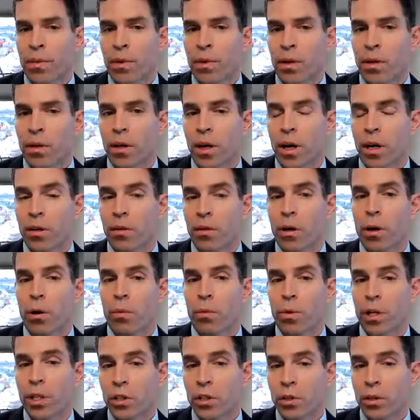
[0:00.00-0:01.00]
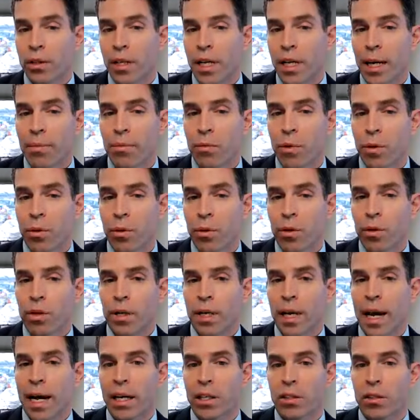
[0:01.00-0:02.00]
And under our original name, we were
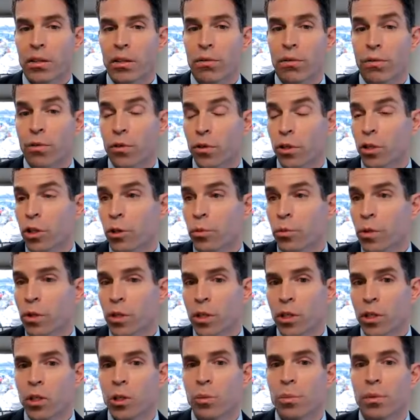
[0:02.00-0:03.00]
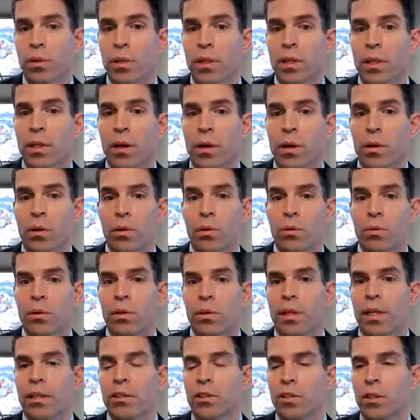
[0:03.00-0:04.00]
actually the first municipally owned
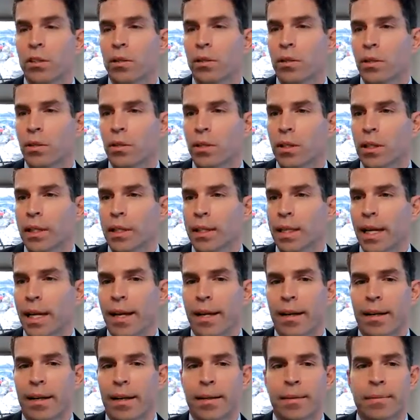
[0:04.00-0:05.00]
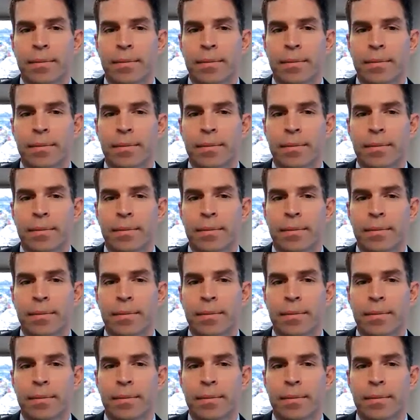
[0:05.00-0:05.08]
electric utility in Canada.